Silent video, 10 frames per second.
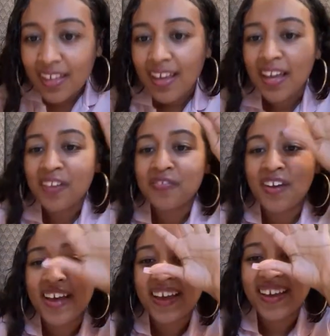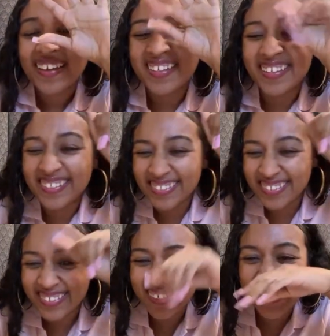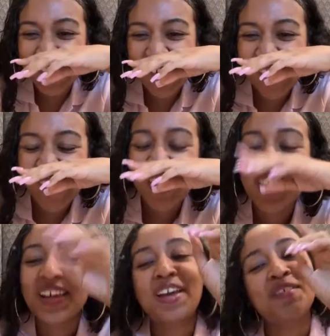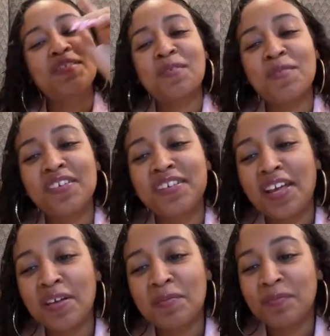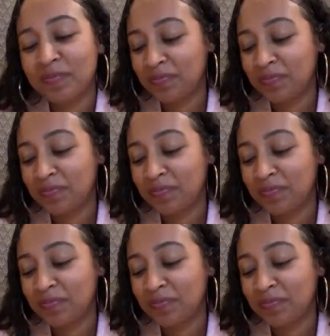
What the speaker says: Hey, fathead. Can you tell me your name?